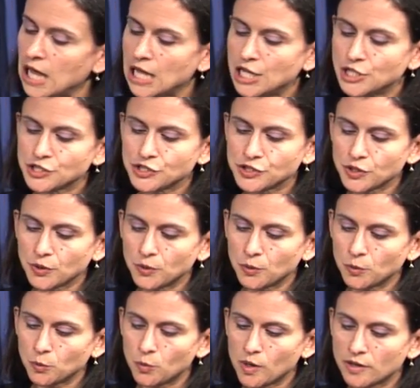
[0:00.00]
So
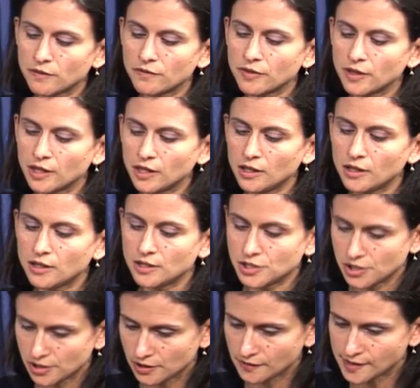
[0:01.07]
one of the
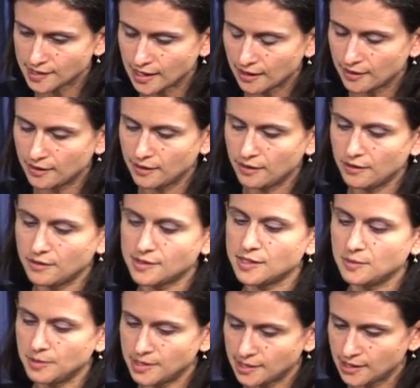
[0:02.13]
initiatives that the C
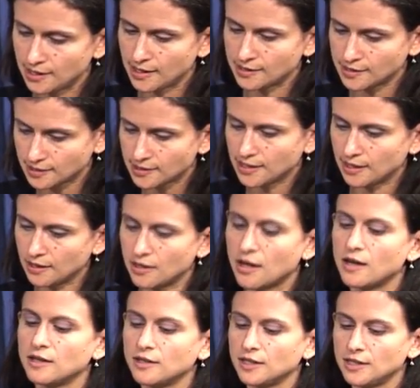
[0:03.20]
P C has taken
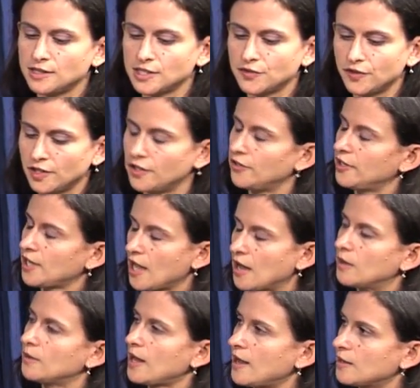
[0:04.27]
on is figuring
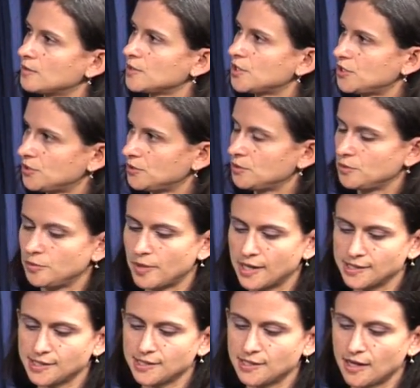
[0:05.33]
out how to
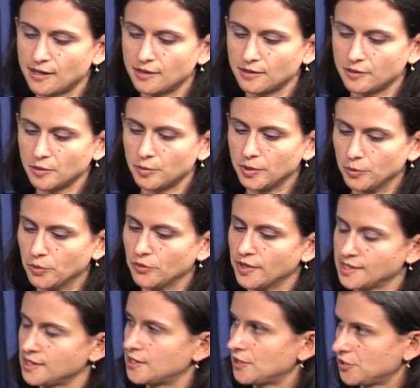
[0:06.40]
best get a little bit more
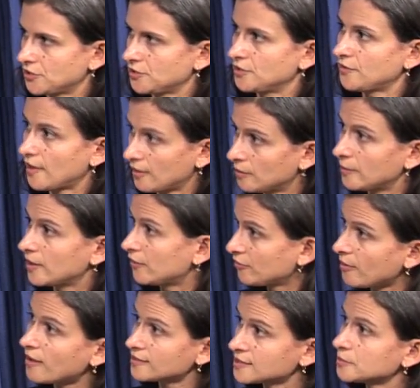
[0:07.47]
residential development, if
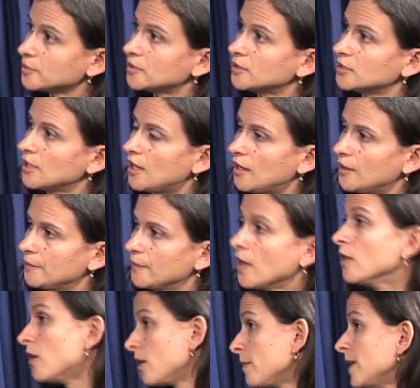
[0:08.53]
possible, um,
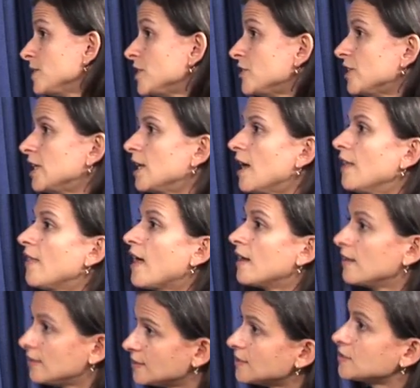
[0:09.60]
along Main Street. And that
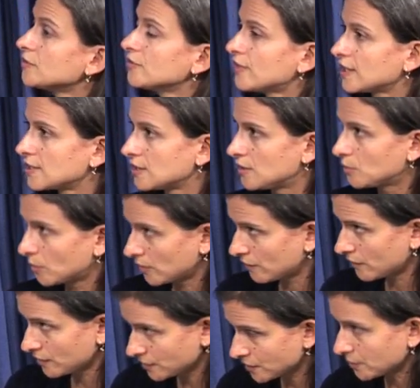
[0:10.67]
is reflected in one of
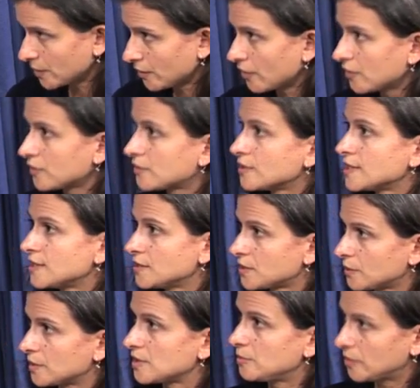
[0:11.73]
the zoning articles that's
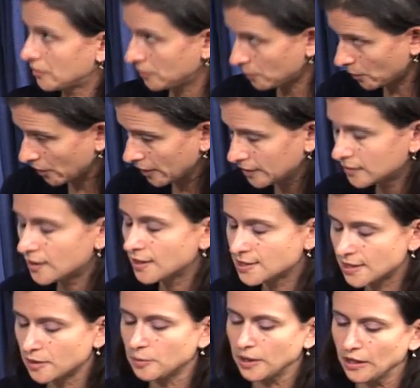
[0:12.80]
going to be on the warrant at
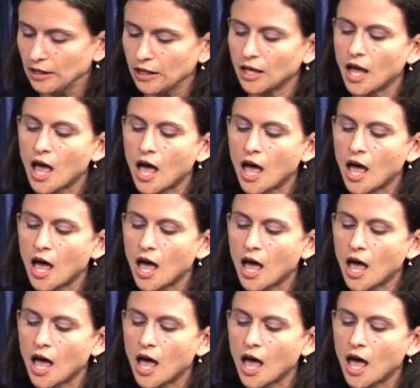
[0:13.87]
town meeting.